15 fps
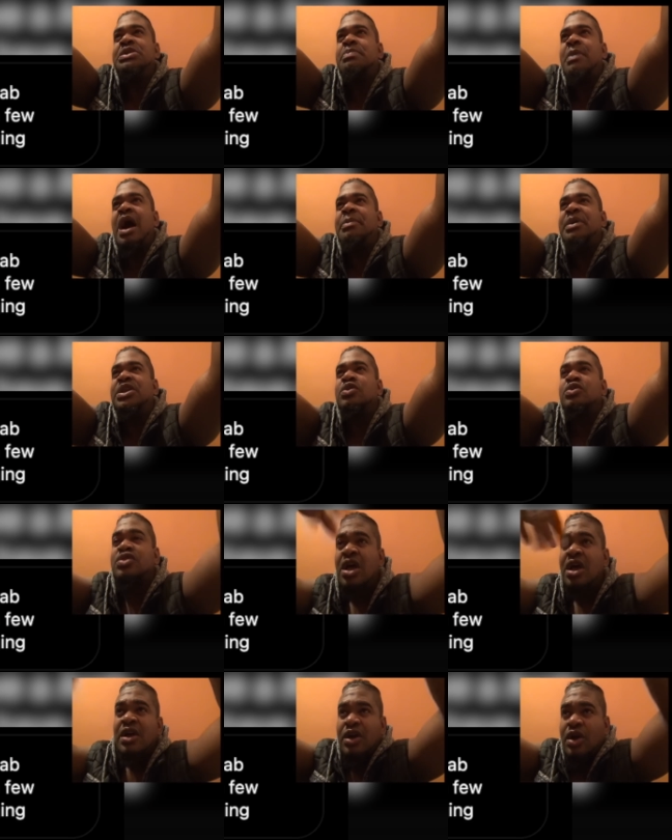in Barbados
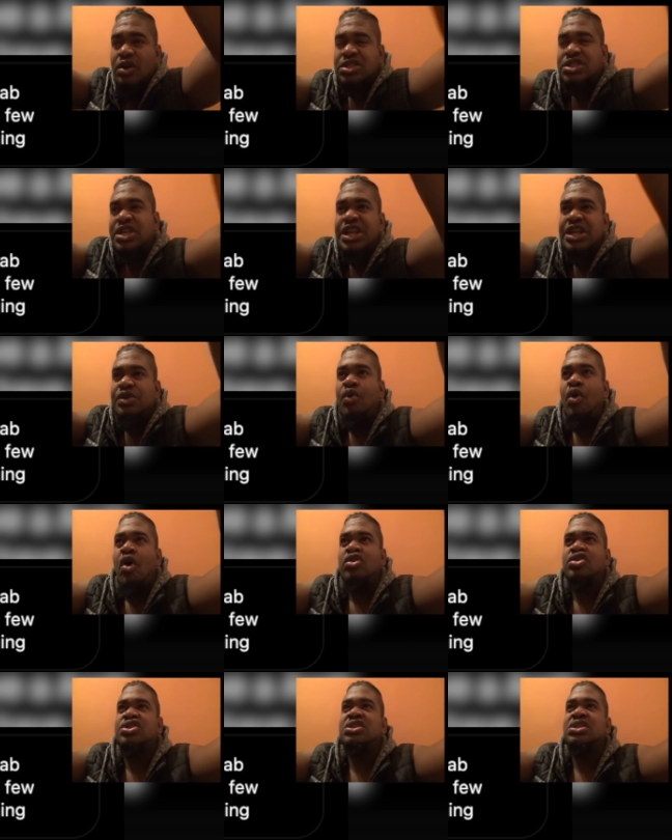concerning
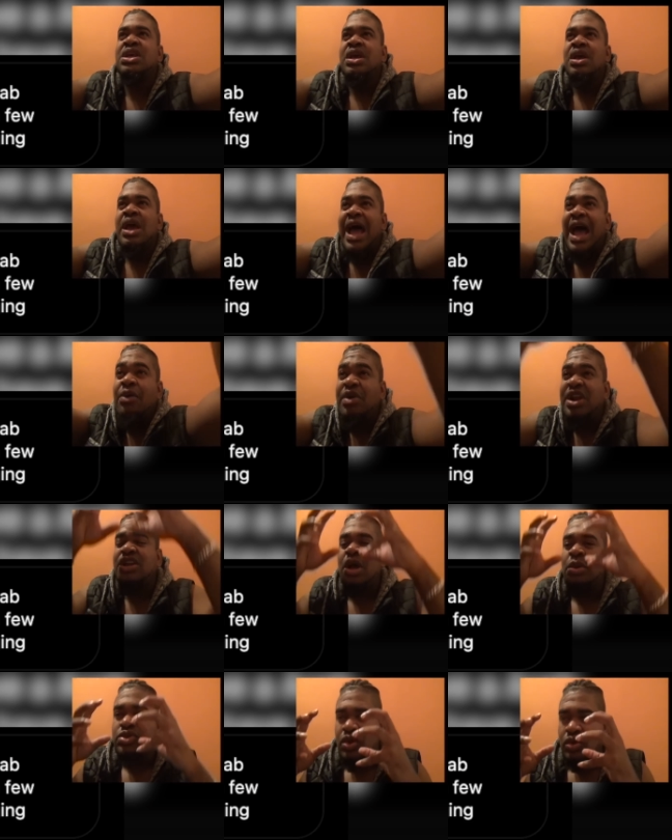Ross. And when it
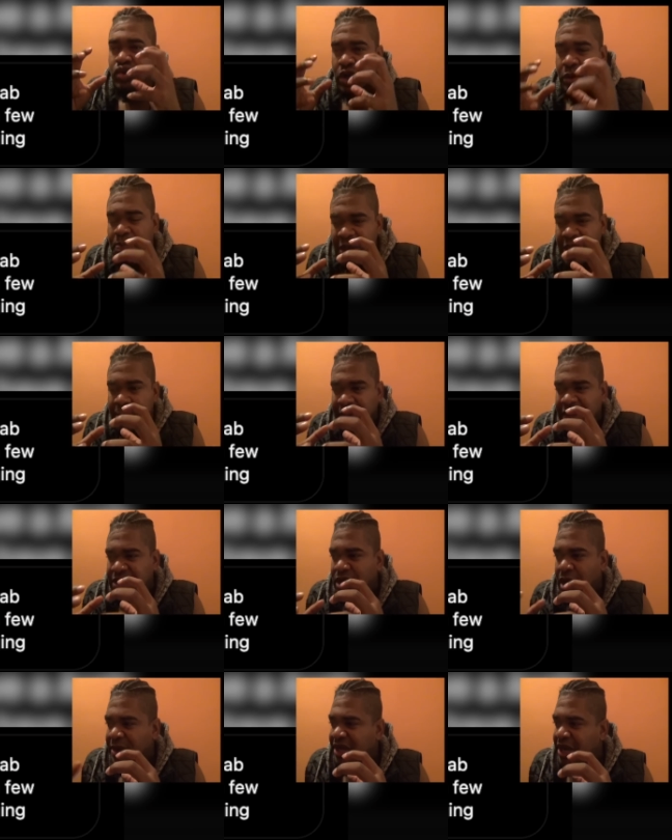comes down to the people
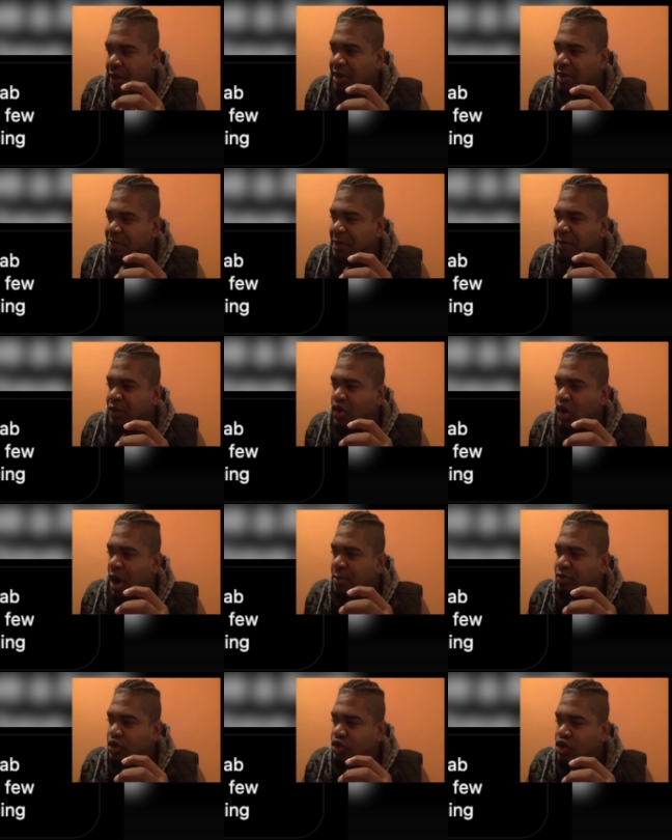in Dominica, when people
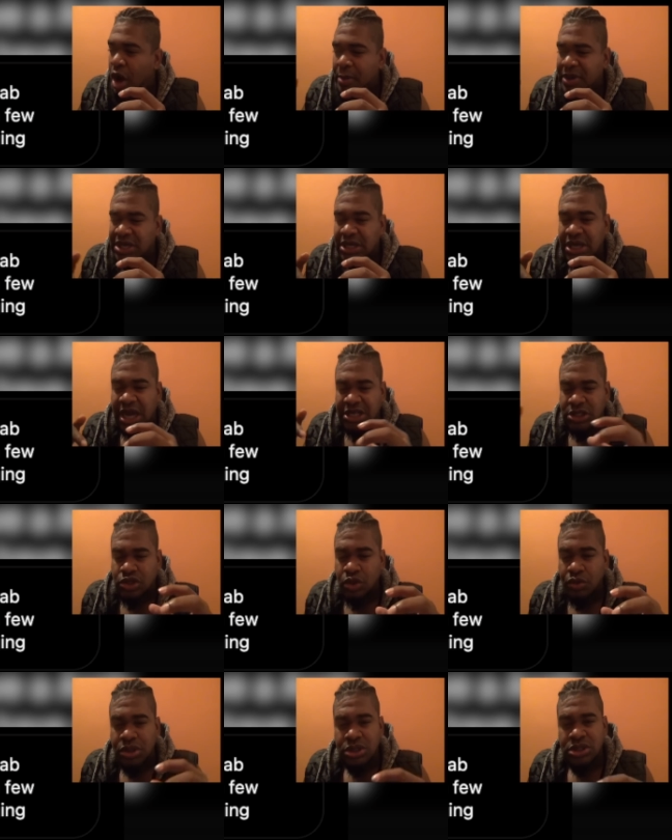come to Dominica as
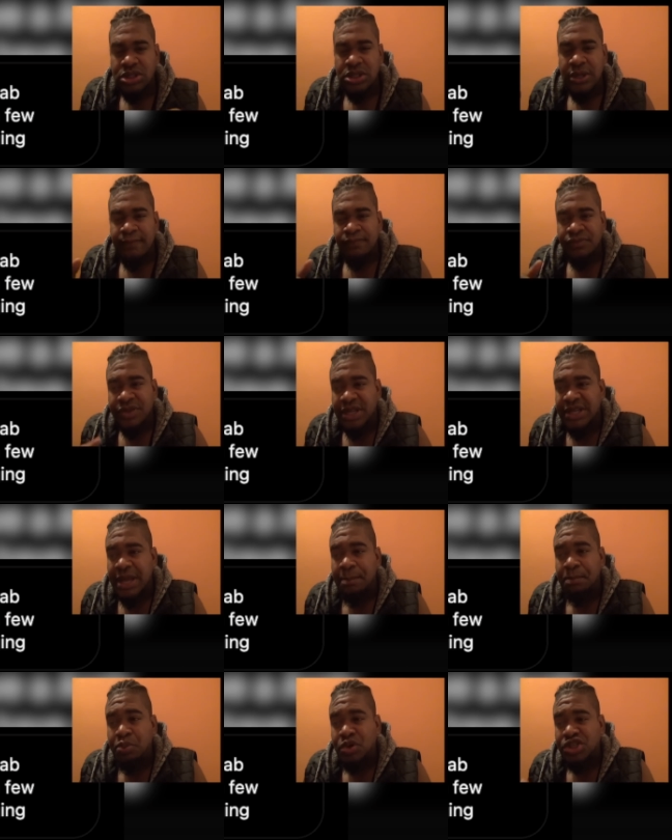tourists, they
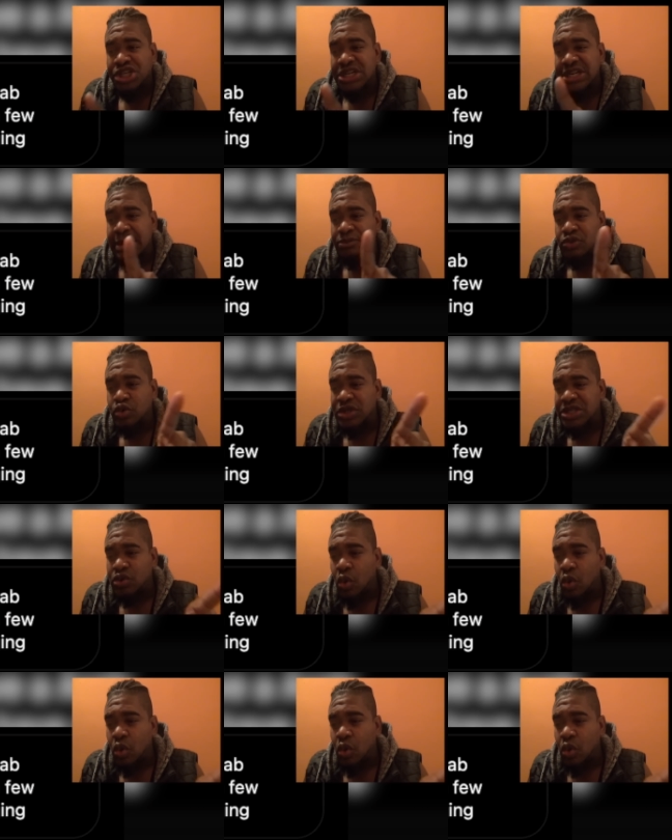then pushing them to these